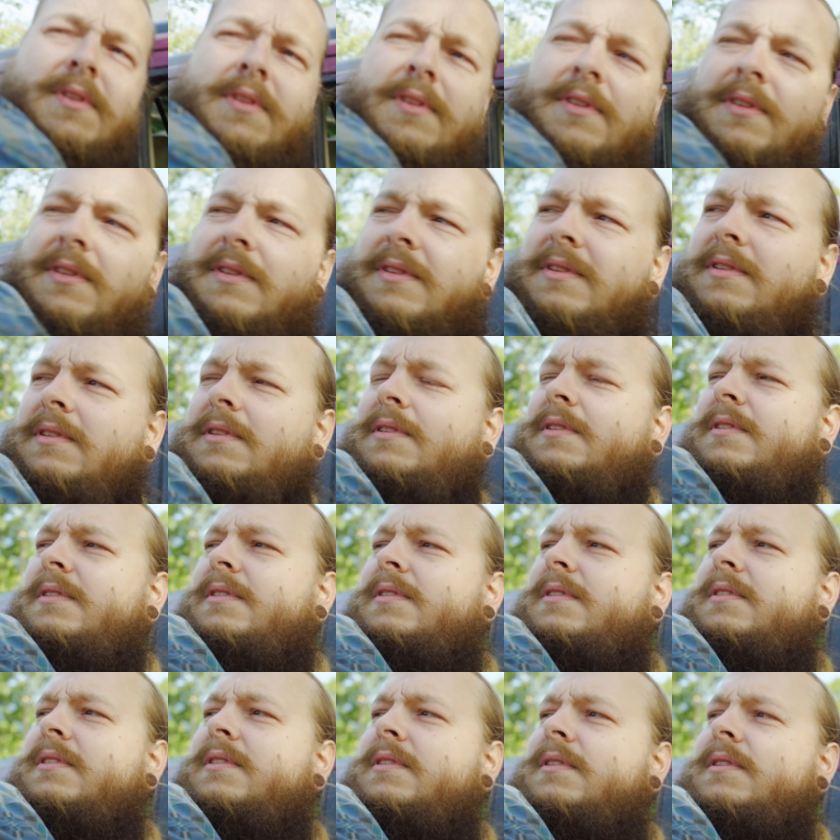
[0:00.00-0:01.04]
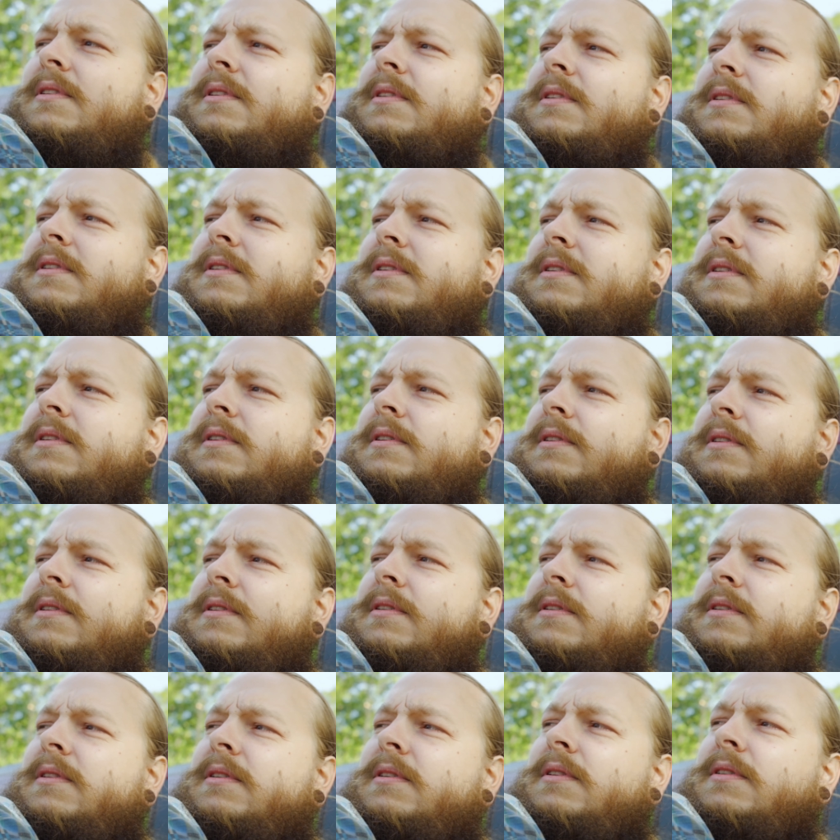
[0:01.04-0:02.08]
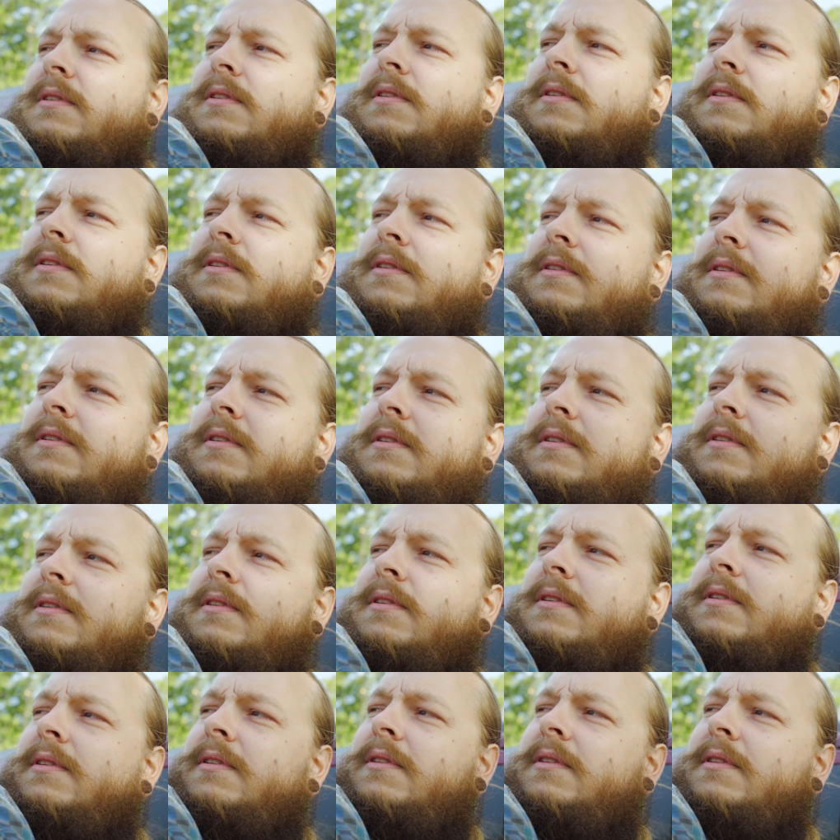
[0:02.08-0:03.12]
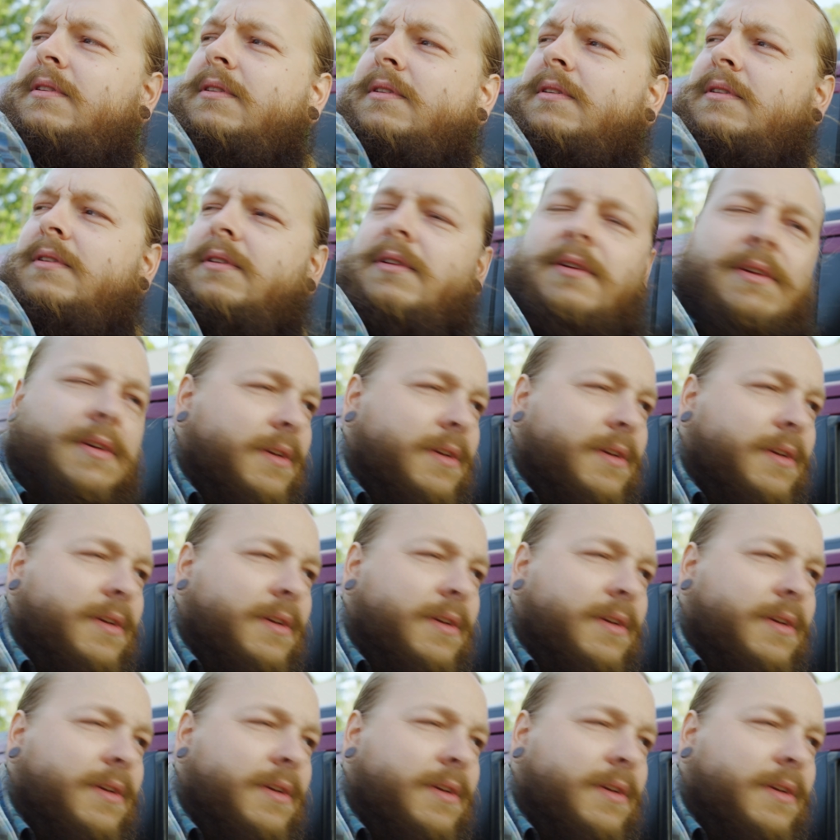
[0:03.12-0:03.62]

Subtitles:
(no one is talking)